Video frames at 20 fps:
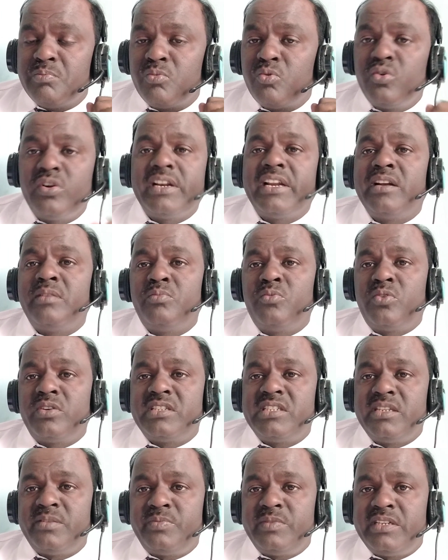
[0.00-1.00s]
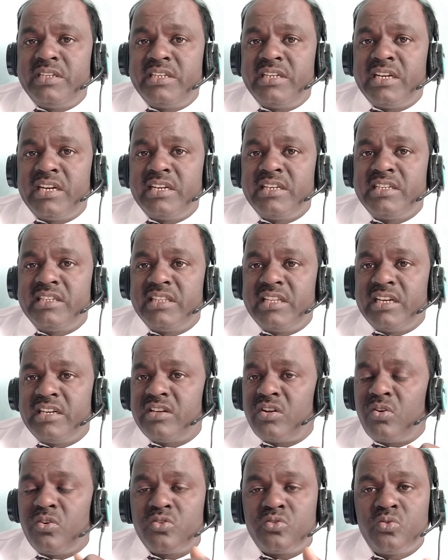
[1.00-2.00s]
more and more safety training, then
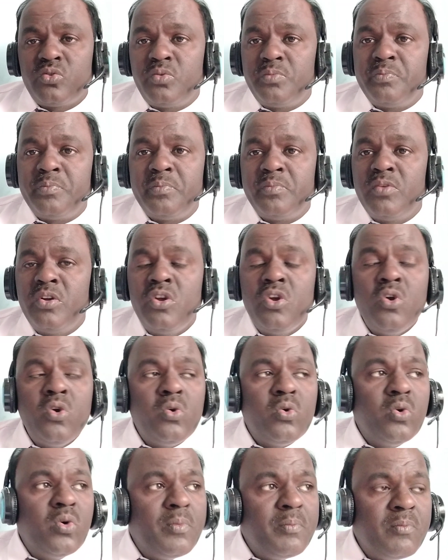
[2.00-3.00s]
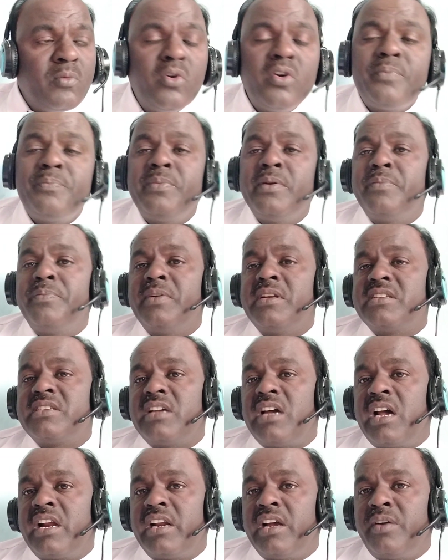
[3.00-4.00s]
also more people
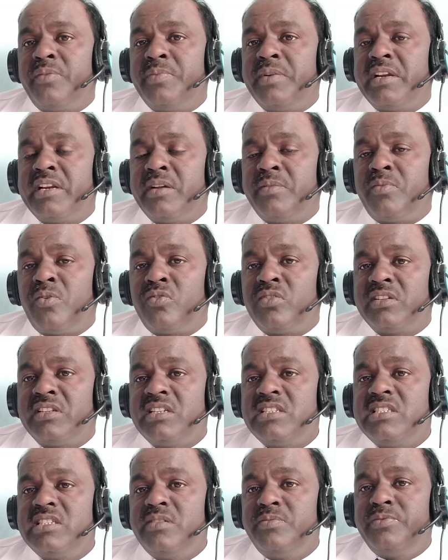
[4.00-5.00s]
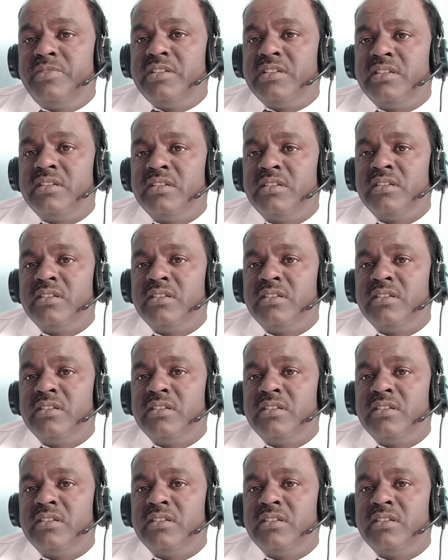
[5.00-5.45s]
are aware about the safety.